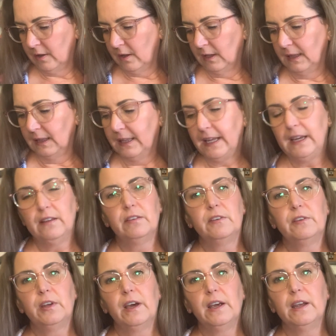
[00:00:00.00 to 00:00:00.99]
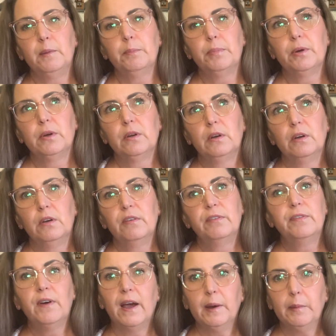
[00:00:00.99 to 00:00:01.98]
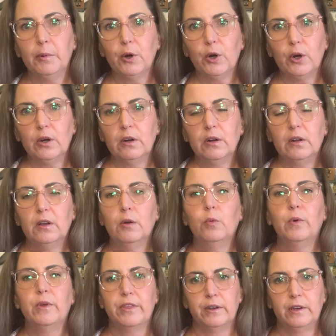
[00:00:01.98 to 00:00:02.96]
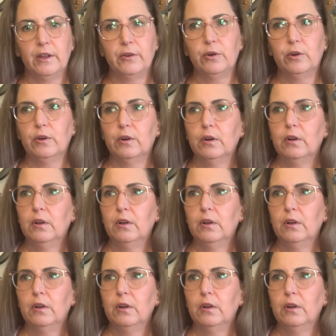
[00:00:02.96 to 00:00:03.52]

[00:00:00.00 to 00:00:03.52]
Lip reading: lace type fiber with another